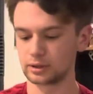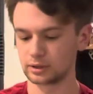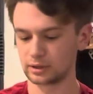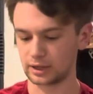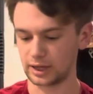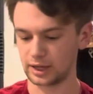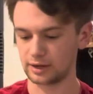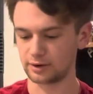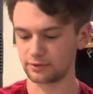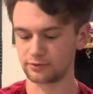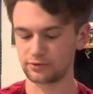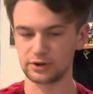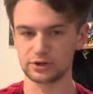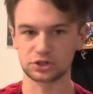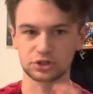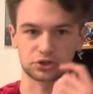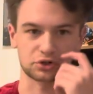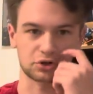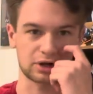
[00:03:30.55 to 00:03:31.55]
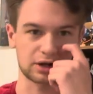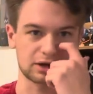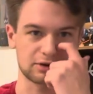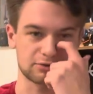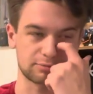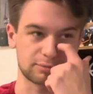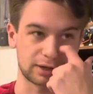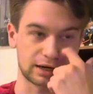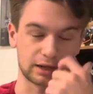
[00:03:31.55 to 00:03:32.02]
I had a Fission Crave,
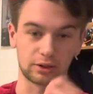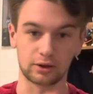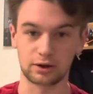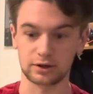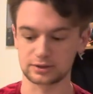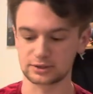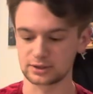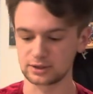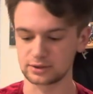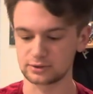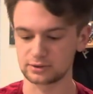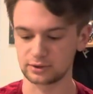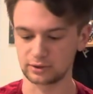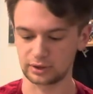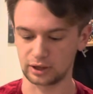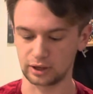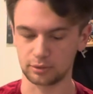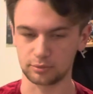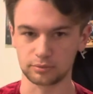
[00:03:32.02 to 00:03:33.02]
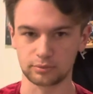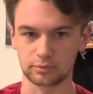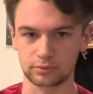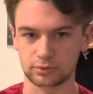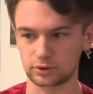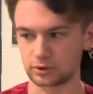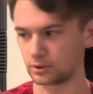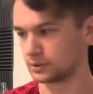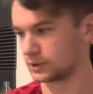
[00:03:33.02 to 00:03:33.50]
but I lost it, so now I'm
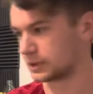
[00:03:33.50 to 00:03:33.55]
throwing